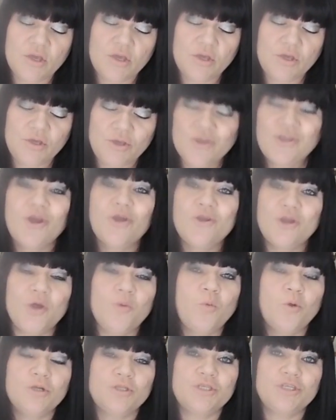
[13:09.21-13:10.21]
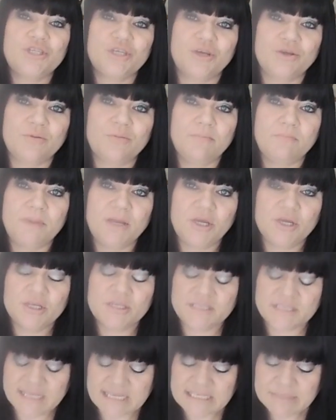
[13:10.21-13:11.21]
you don't know what to do, because
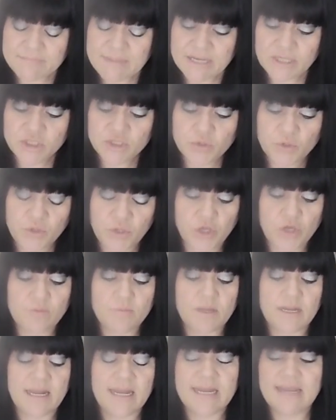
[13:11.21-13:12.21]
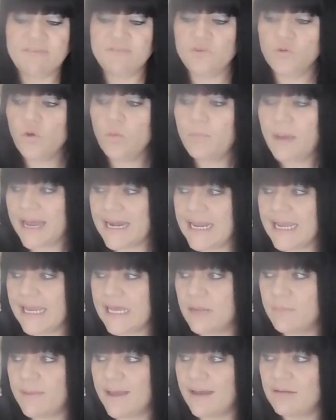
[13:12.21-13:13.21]
this means you're human, and if you're panicking
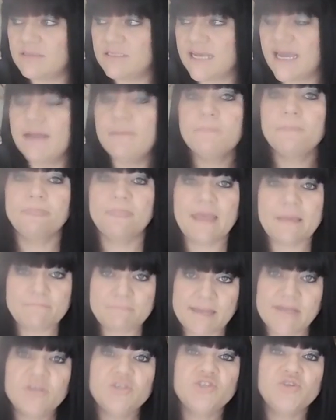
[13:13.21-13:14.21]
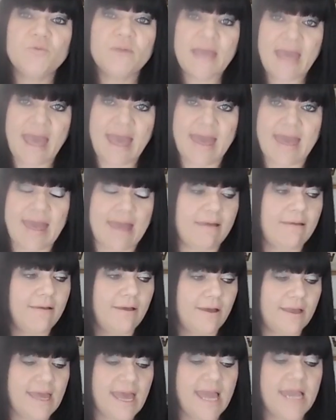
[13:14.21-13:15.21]
about it, it means you care.
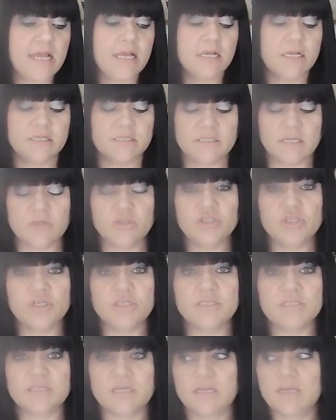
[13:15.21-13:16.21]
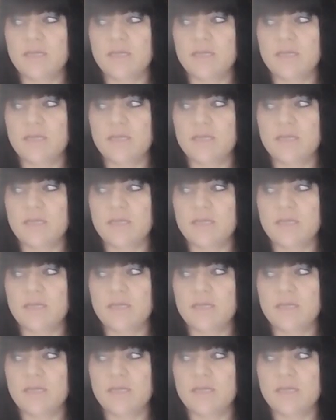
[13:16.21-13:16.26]
Okay, so just